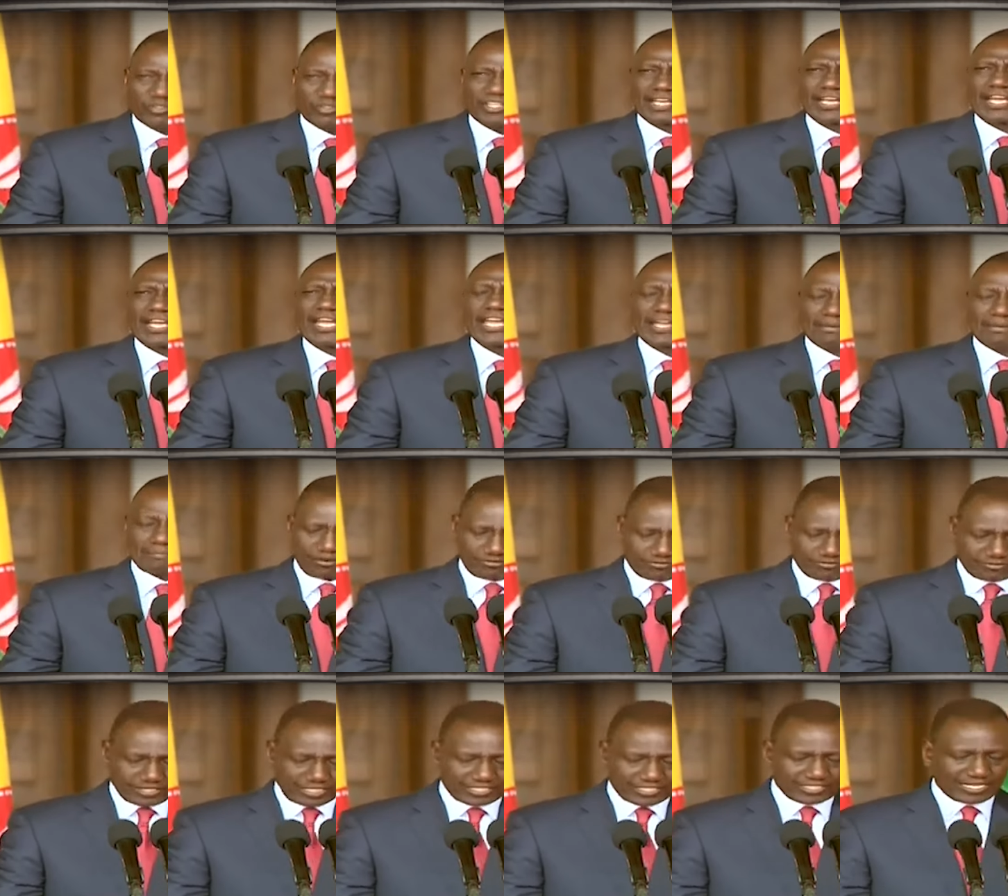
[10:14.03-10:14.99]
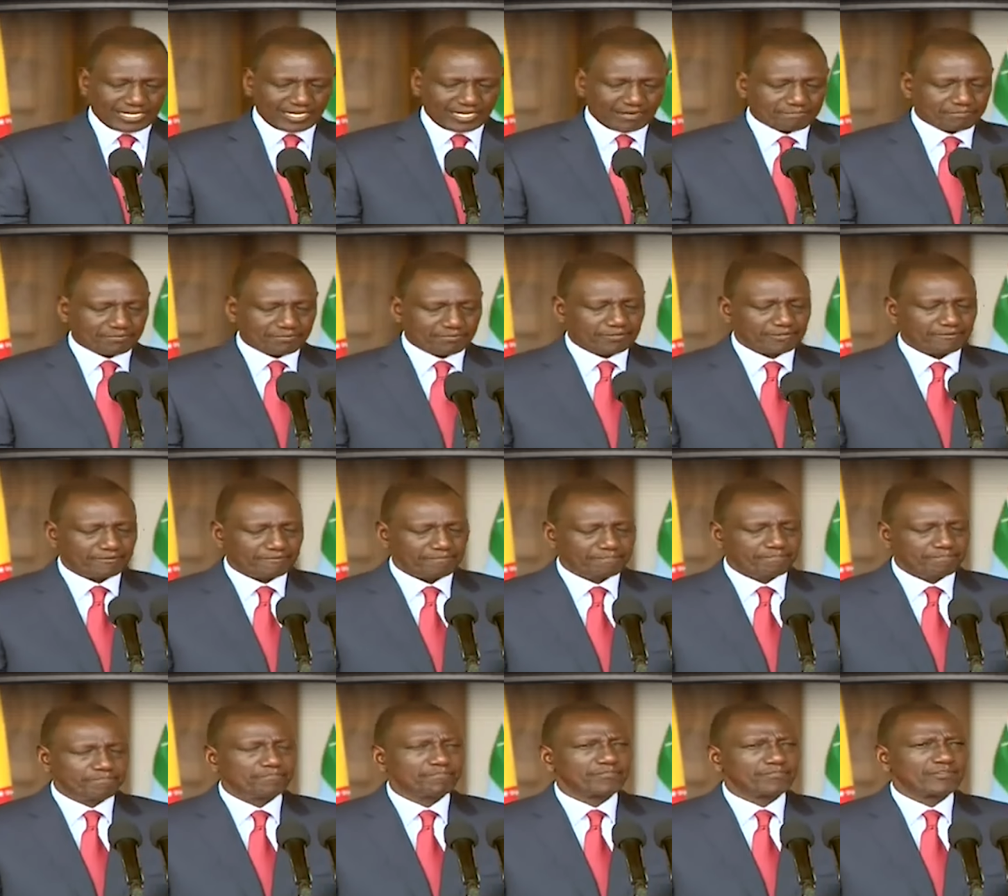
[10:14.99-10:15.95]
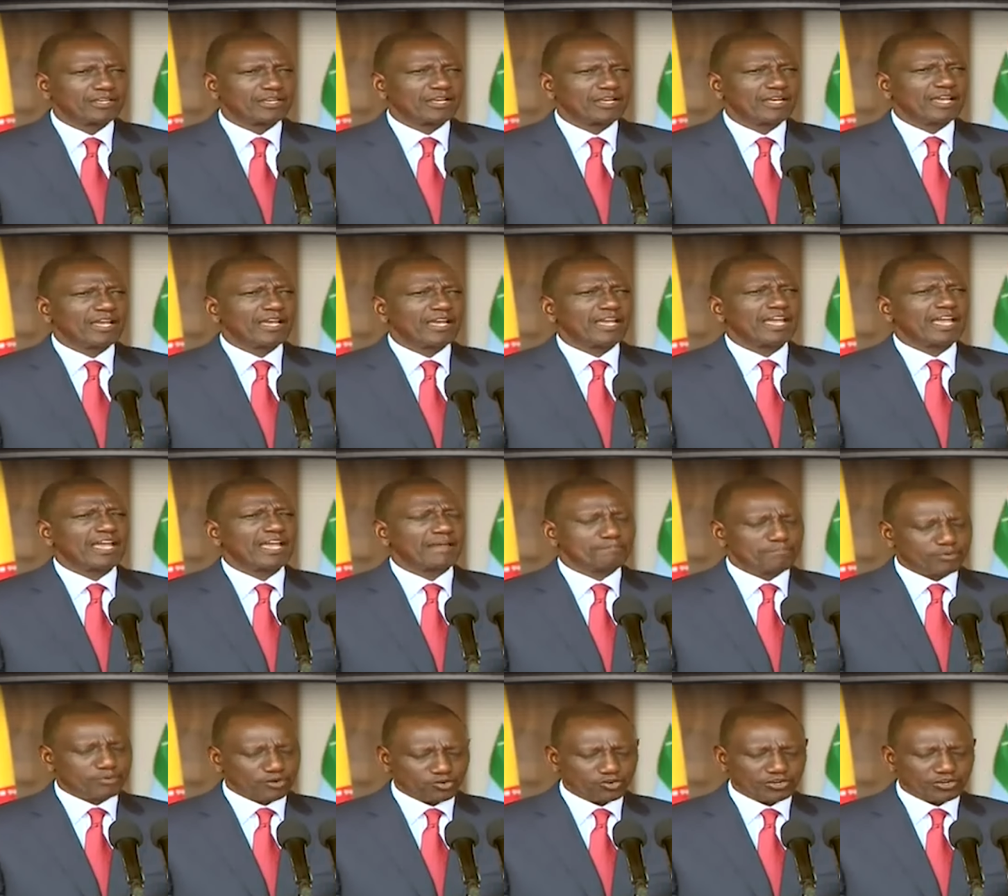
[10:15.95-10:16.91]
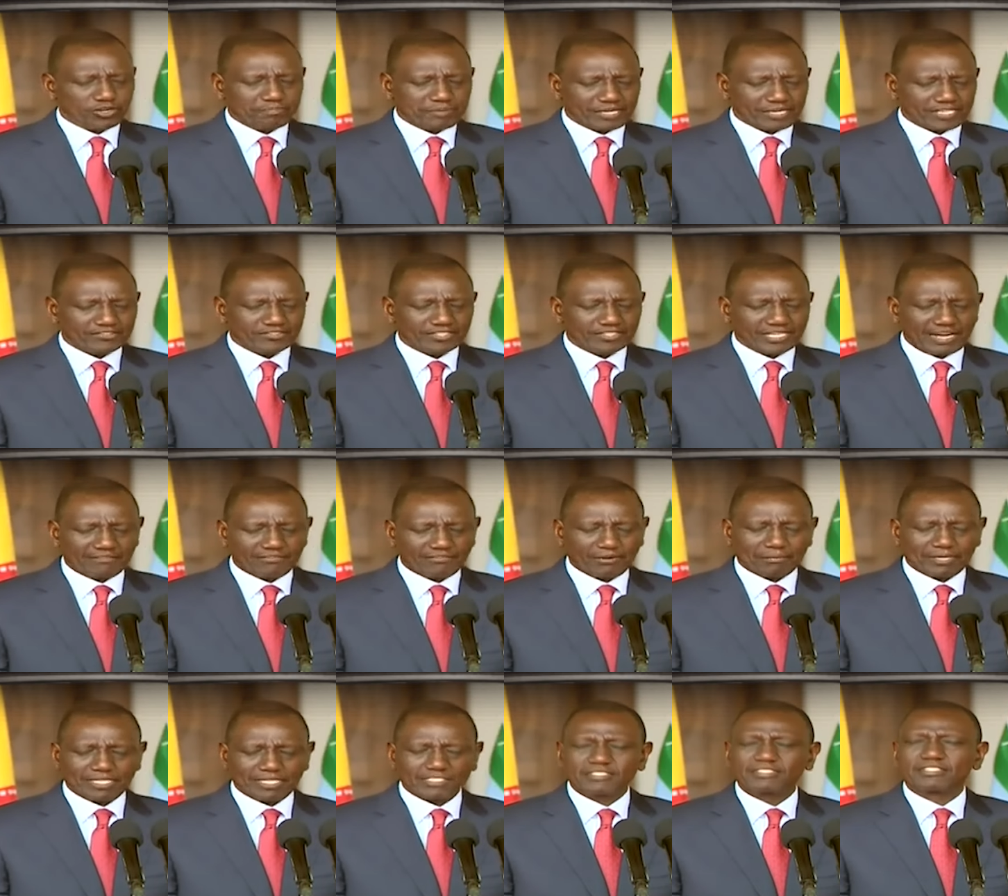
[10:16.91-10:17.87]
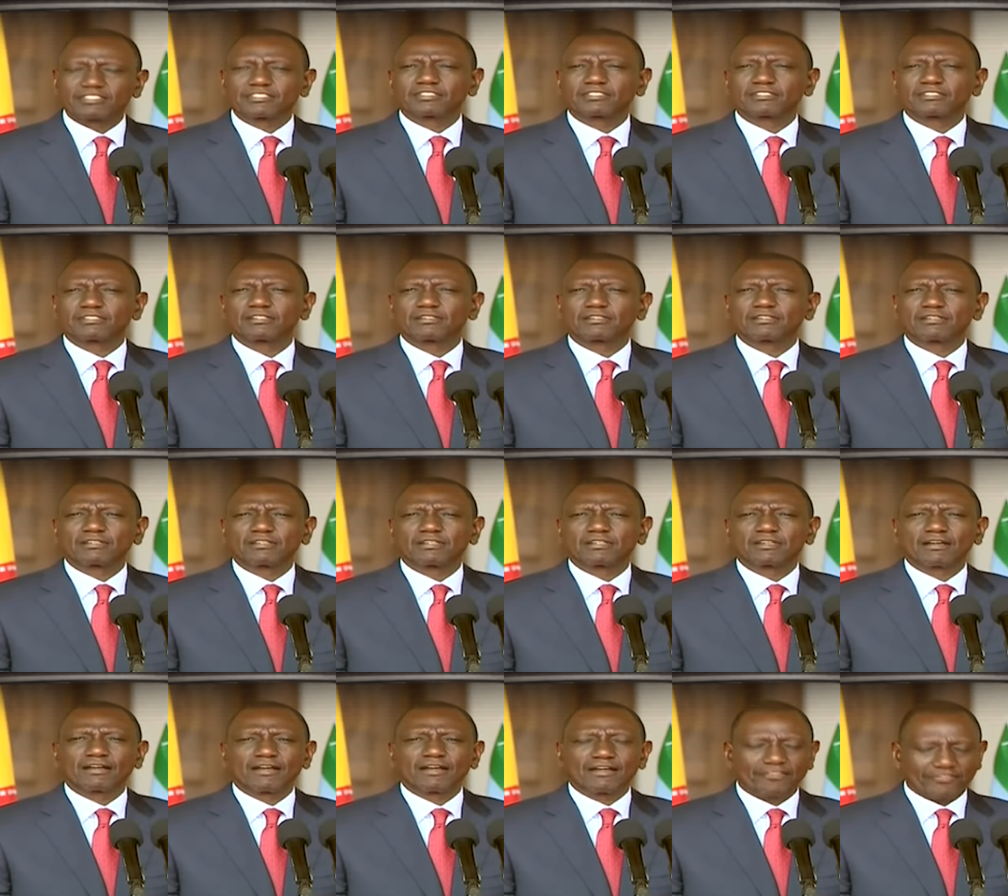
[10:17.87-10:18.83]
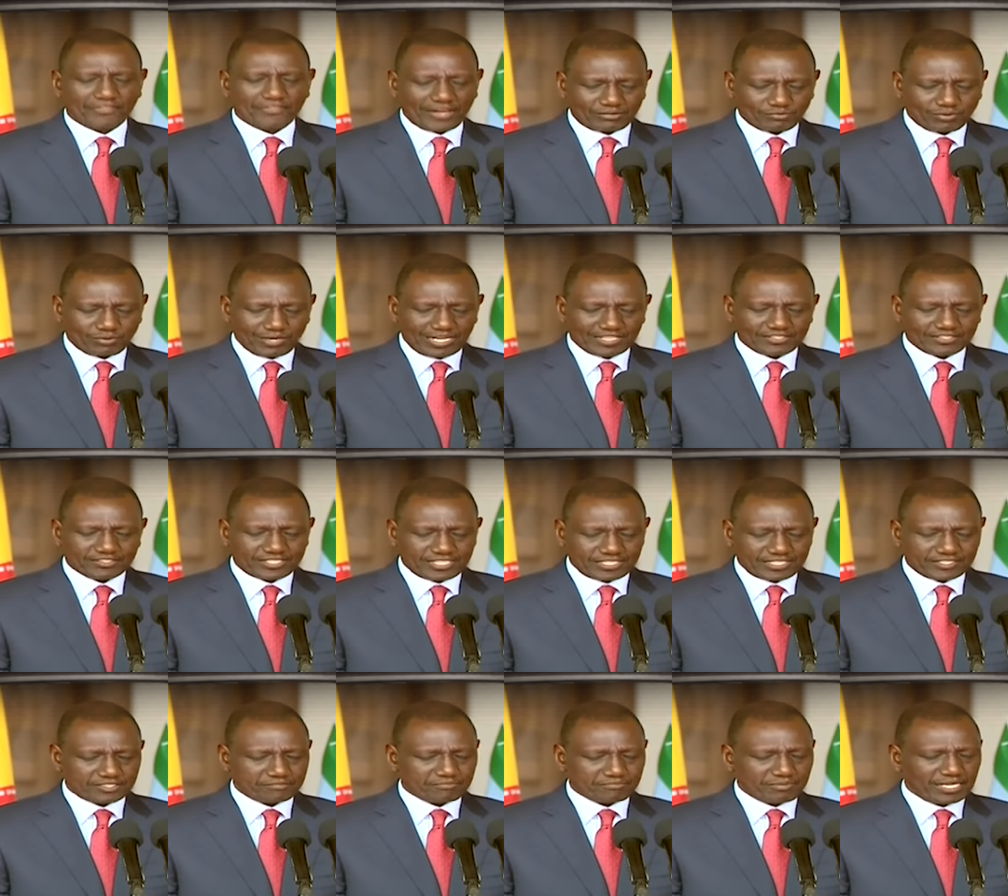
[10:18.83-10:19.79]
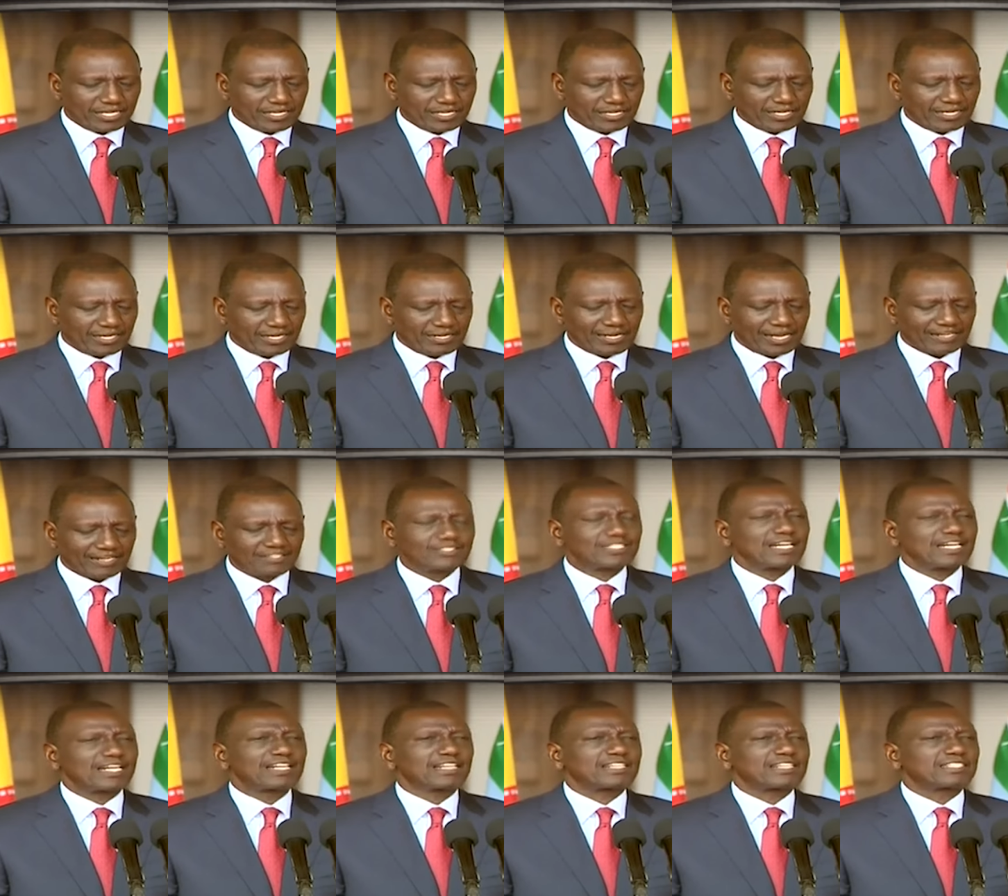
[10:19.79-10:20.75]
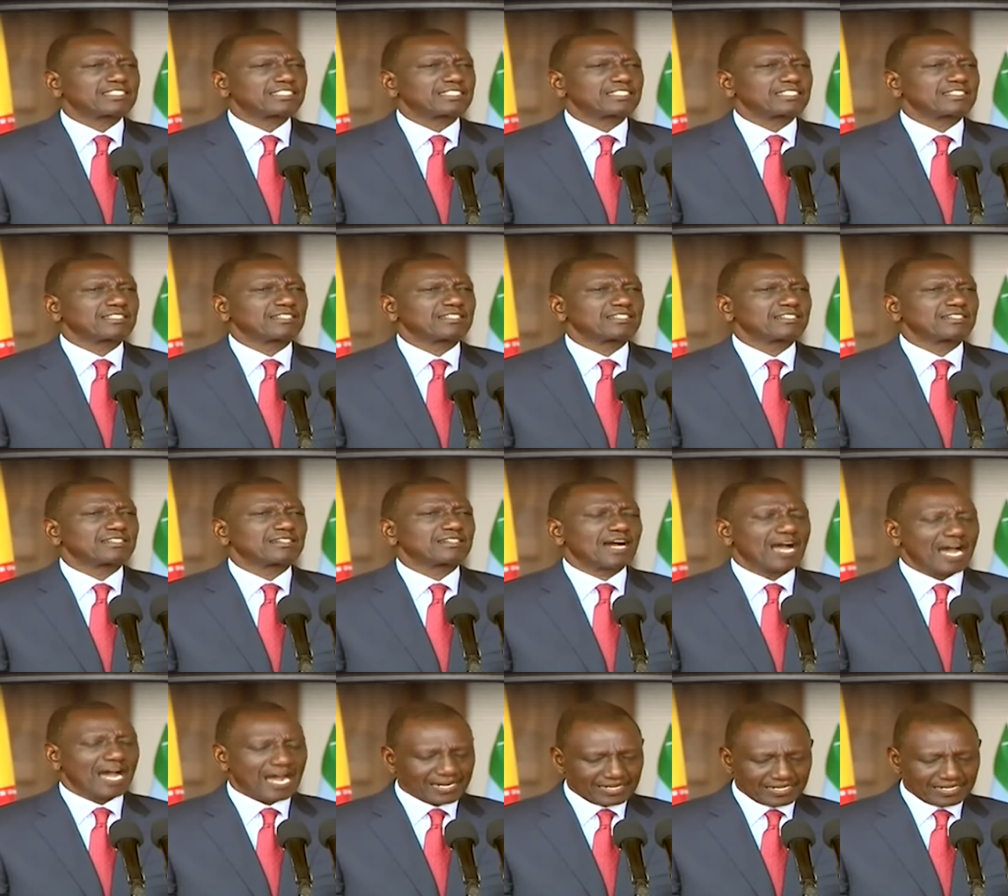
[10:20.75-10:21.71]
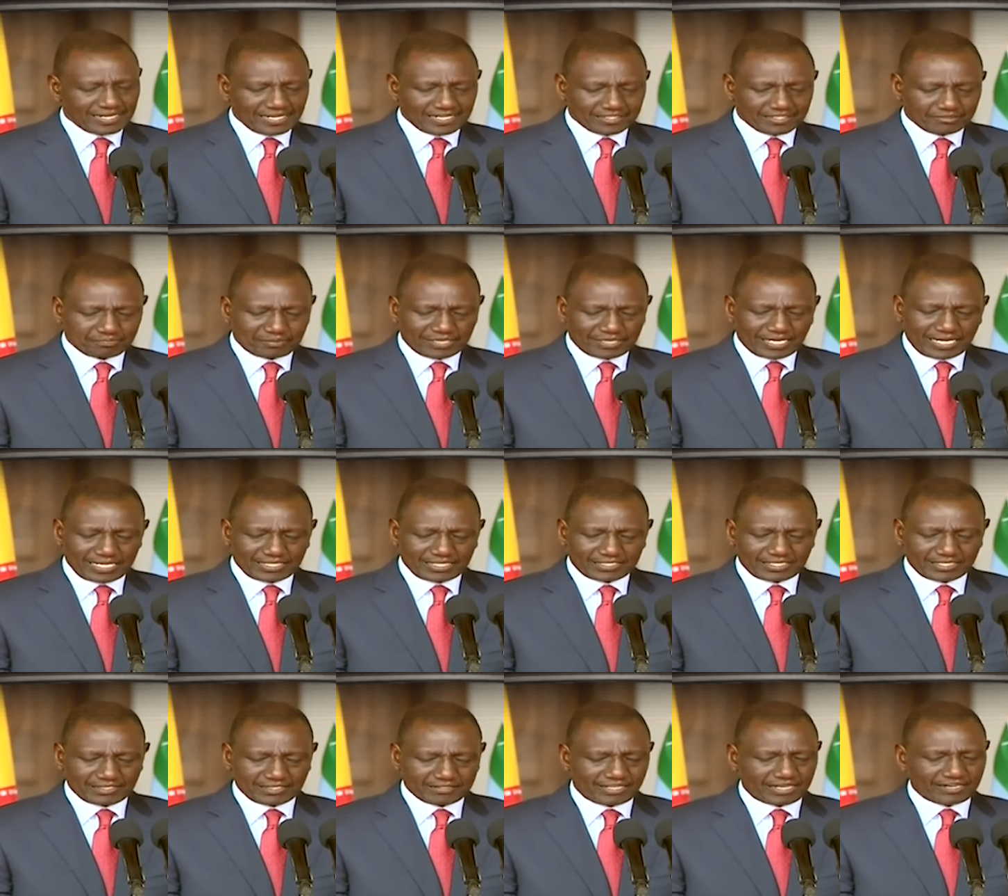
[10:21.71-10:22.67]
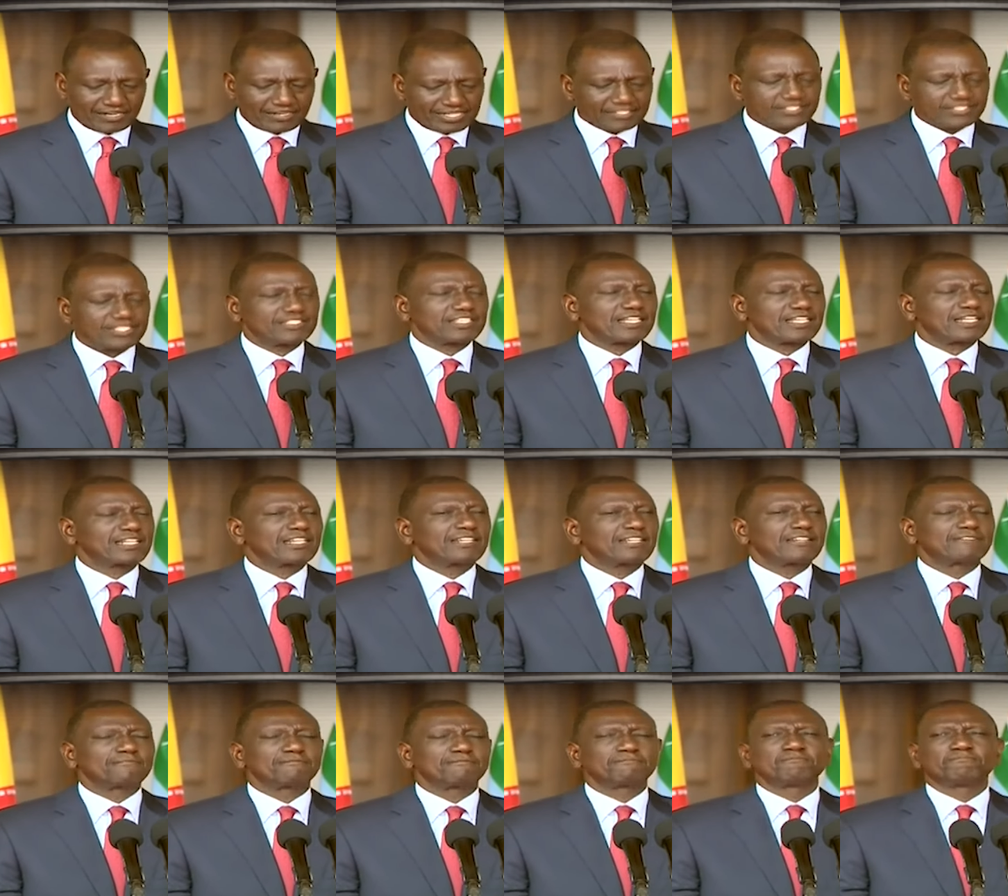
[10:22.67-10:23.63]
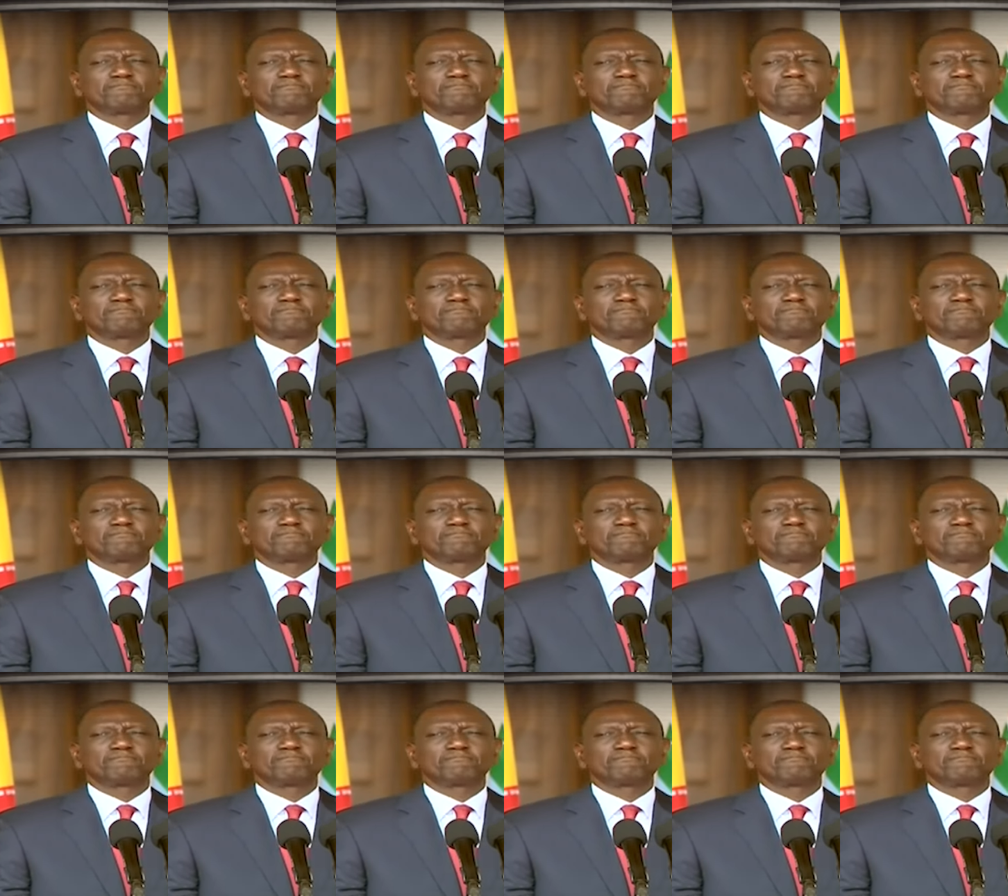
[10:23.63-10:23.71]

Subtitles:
with the aim of setting up a broad-based government that will assist me in accelerating and expediting the necessary